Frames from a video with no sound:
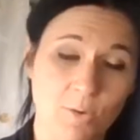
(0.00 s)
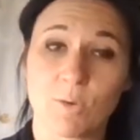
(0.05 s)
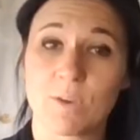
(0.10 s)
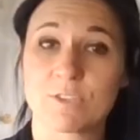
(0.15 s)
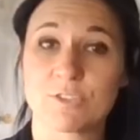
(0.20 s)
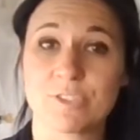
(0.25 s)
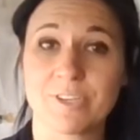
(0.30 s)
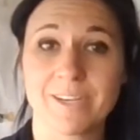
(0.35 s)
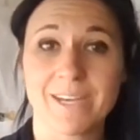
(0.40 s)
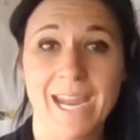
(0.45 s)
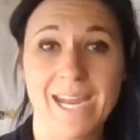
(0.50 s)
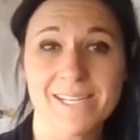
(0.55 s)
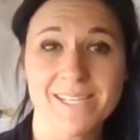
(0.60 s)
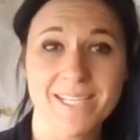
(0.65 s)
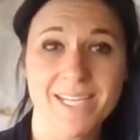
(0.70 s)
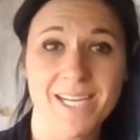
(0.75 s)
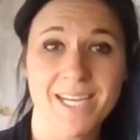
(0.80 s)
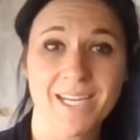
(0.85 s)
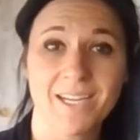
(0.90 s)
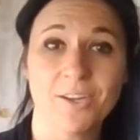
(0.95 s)
Question
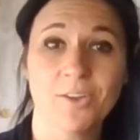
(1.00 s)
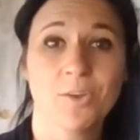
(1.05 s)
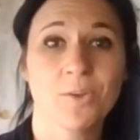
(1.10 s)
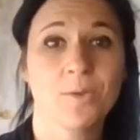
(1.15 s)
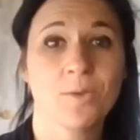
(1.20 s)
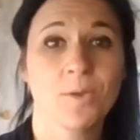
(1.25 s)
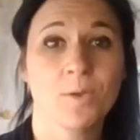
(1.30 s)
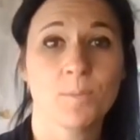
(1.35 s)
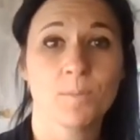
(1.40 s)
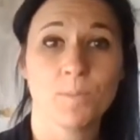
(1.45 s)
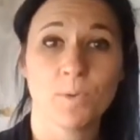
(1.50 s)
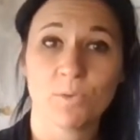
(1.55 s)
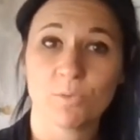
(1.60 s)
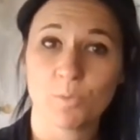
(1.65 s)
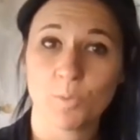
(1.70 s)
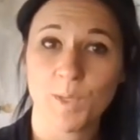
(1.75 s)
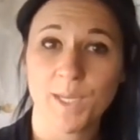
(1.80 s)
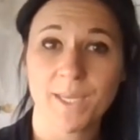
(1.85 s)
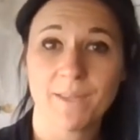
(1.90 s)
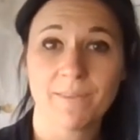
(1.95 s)
19, move
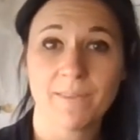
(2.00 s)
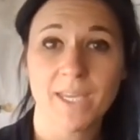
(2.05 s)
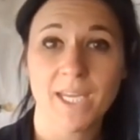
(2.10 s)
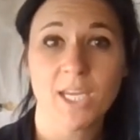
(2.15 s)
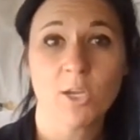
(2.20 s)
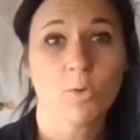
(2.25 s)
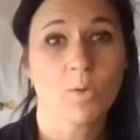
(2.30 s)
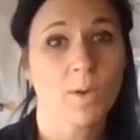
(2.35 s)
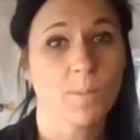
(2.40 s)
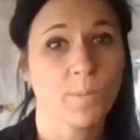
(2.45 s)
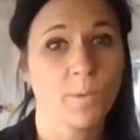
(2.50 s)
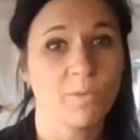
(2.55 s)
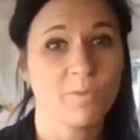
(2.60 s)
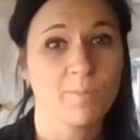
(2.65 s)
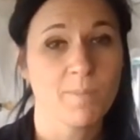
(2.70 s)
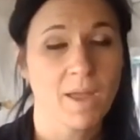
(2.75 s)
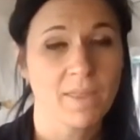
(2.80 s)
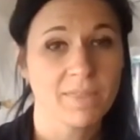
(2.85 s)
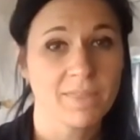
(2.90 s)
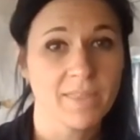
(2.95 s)
weekly or move
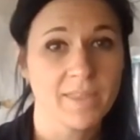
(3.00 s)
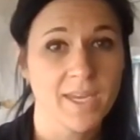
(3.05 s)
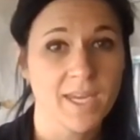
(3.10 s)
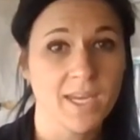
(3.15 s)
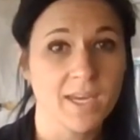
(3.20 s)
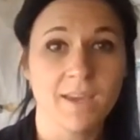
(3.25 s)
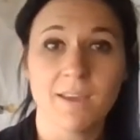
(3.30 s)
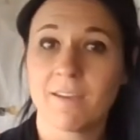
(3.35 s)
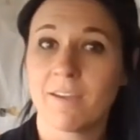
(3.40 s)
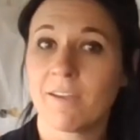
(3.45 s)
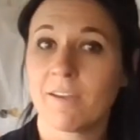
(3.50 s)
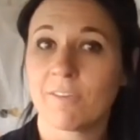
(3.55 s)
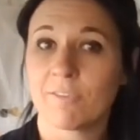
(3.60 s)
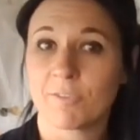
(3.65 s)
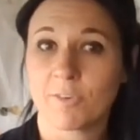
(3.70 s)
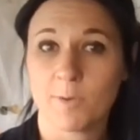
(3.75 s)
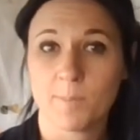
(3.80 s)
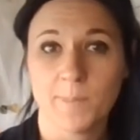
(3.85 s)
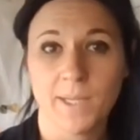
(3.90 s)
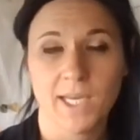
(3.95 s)
monthly?
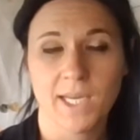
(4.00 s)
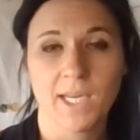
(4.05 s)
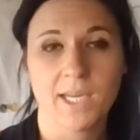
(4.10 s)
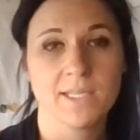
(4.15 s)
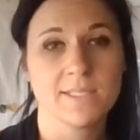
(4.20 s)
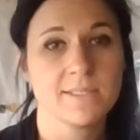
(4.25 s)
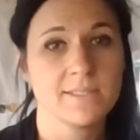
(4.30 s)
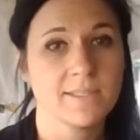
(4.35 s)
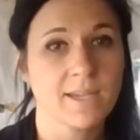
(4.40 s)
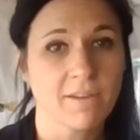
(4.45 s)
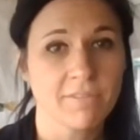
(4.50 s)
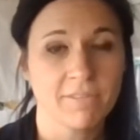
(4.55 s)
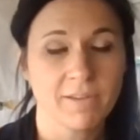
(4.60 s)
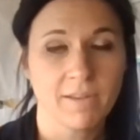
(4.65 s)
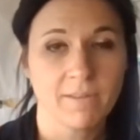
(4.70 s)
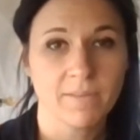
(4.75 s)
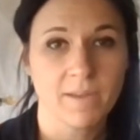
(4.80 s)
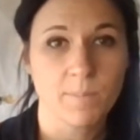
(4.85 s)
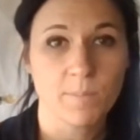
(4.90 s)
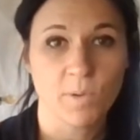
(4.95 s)
For me, it's
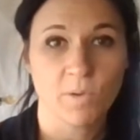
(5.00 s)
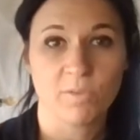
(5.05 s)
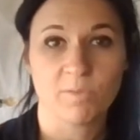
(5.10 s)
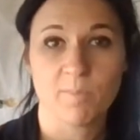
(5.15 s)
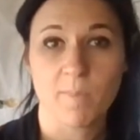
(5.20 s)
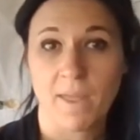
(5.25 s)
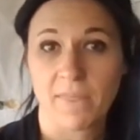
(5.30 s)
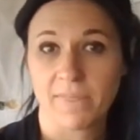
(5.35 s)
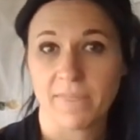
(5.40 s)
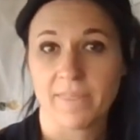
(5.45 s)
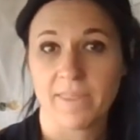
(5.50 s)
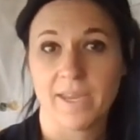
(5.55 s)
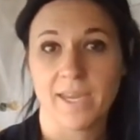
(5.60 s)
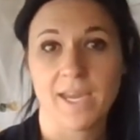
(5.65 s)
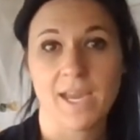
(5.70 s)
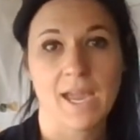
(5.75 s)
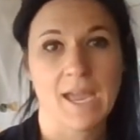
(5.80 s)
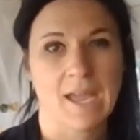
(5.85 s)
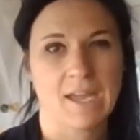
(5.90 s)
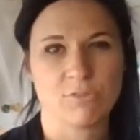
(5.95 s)
definitely move
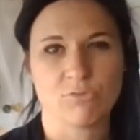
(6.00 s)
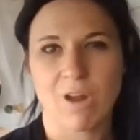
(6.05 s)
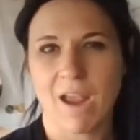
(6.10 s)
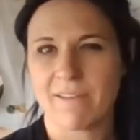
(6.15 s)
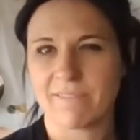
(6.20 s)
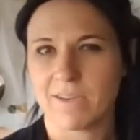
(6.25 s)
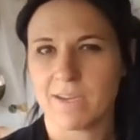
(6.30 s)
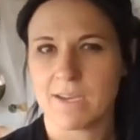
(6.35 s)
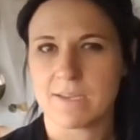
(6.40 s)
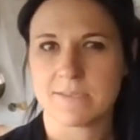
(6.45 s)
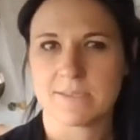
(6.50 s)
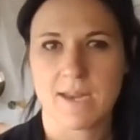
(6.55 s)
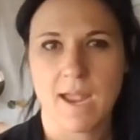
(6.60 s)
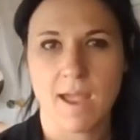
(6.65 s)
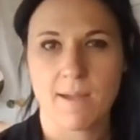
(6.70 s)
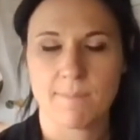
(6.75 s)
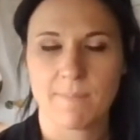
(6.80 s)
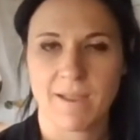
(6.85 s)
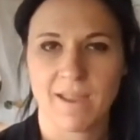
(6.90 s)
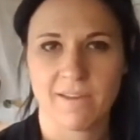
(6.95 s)
monthly. Driving is
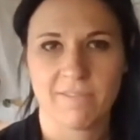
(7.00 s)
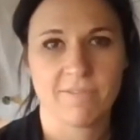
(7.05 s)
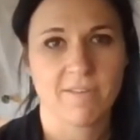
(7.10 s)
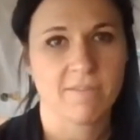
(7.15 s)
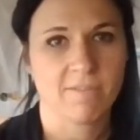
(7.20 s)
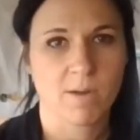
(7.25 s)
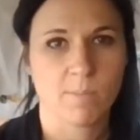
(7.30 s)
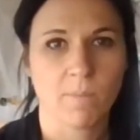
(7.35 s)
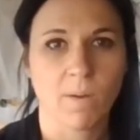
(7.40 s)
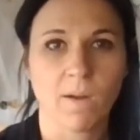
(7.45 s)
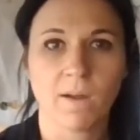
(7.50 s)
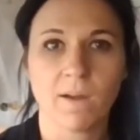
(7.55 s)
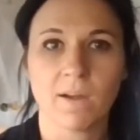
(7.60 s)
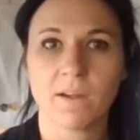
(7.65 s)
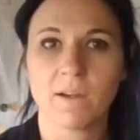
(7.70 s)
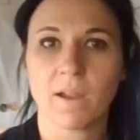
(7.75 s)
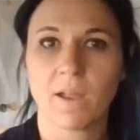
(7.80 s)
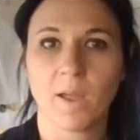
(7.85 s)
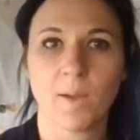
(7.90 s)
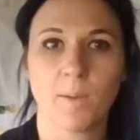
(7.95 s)
not my favorite
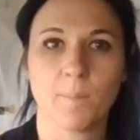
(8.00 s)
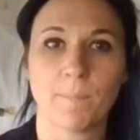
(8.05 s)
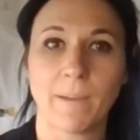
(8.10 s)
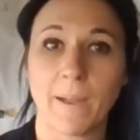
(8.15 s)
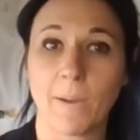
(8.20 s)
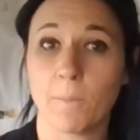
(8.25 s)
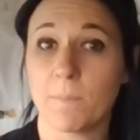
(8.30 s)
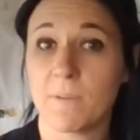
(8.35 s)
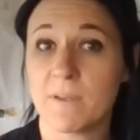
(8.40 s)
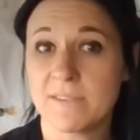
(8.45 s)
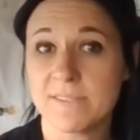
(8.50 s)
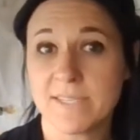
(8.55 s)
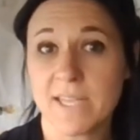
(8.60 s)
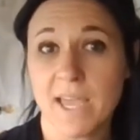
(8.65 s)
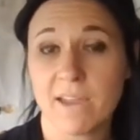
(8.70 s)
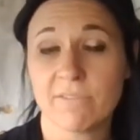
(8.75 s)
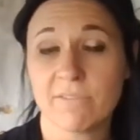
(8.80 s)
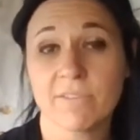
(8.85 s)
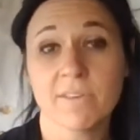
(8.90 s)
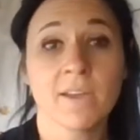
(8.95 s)
part about bus
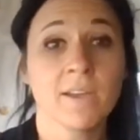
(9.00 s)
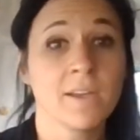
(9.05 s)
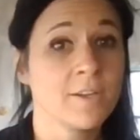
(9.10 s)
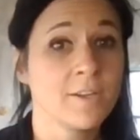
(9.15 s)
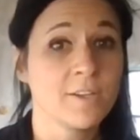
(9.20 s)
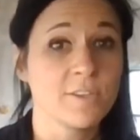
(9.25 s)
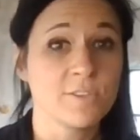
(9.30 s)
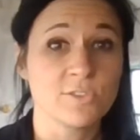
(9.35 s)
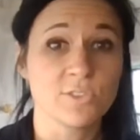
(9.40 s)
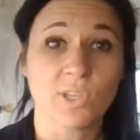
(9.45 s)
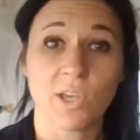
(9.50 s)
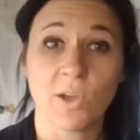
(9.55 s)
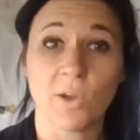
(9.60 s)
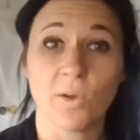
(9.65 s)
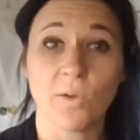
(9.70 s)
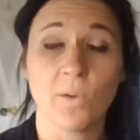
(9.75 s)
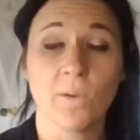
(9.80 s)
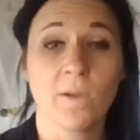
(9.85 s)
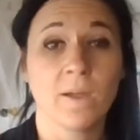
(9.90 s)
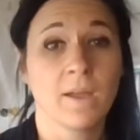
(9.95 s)
life.
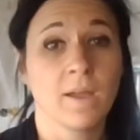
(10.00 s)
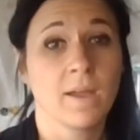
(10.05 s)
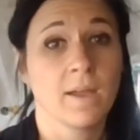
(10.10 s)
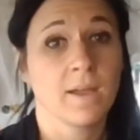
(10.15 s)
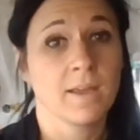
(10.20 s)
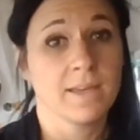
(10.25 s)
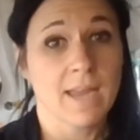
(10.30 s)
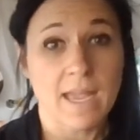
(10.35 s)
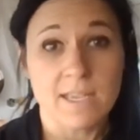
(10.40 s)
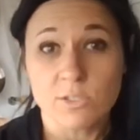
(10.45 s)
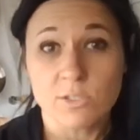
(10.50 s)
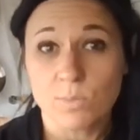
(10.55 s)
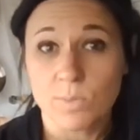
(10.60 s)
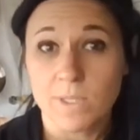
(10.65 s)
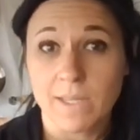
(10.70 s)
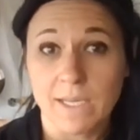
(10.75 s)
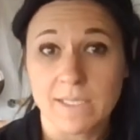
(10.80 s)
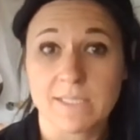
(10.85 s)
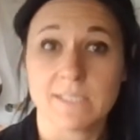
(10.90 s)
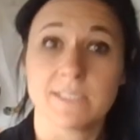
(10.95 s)
So yes,
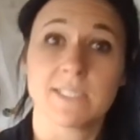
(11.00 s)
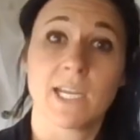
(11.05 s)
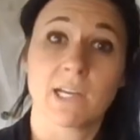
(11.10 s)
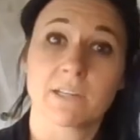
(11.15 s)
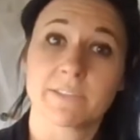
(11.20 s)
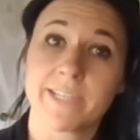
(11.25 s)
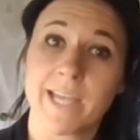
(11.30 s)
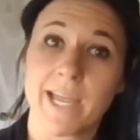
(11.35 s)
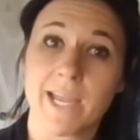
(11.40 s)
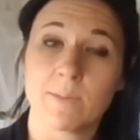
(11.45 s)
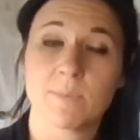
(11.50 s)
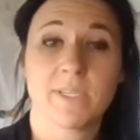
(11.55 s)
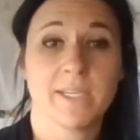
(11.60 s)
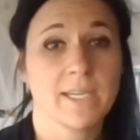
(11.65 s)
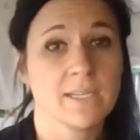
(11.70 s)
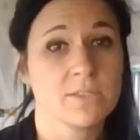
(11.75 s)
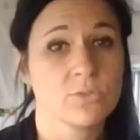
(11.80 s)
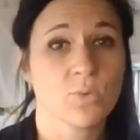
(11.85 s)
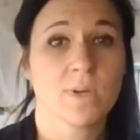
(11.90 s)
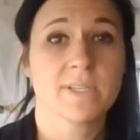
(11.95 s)
we like to take our time to
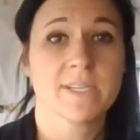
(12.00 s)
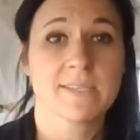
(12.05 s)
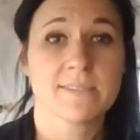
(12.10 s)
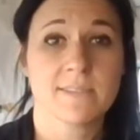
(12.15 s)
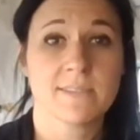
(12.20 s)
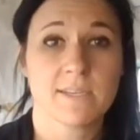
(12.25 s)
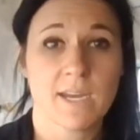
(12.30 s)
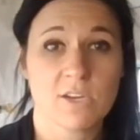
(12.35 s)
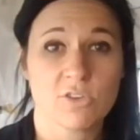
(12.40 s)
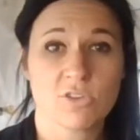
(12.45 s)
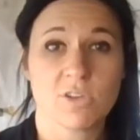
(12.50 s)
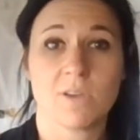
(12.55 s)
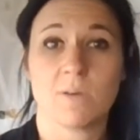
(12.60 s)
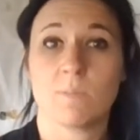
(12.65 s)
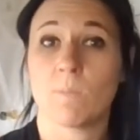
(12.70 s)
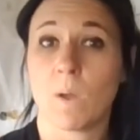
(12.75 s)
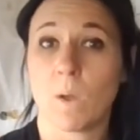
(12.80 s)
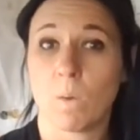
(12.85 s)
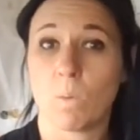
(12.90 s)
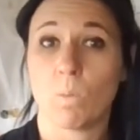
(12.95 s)
get to our
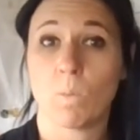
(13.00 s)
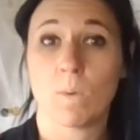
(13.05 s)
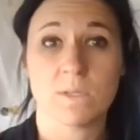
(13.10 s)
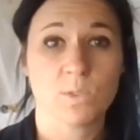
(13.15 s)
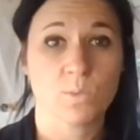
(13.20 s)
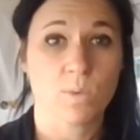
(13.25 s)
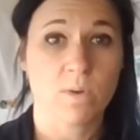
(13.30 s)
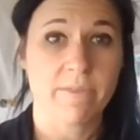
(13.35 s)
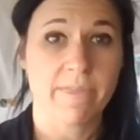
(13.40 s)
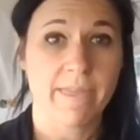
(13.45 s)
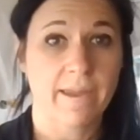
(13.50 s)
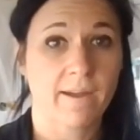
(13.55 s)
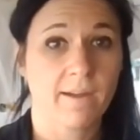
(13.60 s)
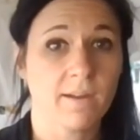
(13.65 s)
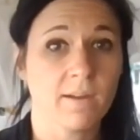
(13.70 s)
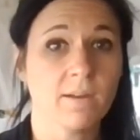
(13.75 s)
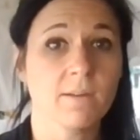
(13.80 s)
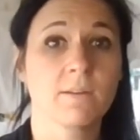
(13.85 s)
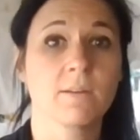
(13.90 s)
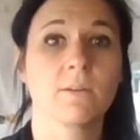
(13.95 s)
destination, but once we're
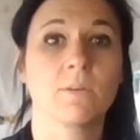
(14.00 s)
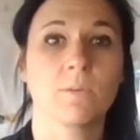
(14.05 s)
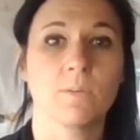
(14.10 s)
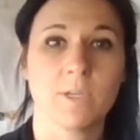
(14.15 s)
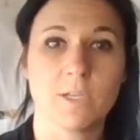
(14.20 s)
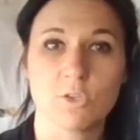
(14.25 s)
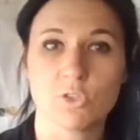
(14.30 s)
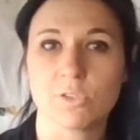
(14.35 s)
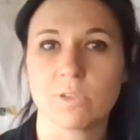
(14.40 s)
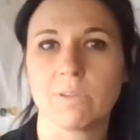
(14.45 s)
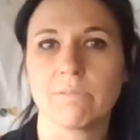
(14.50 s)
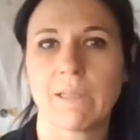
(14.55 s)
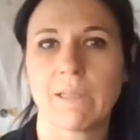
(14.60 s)
there, we usually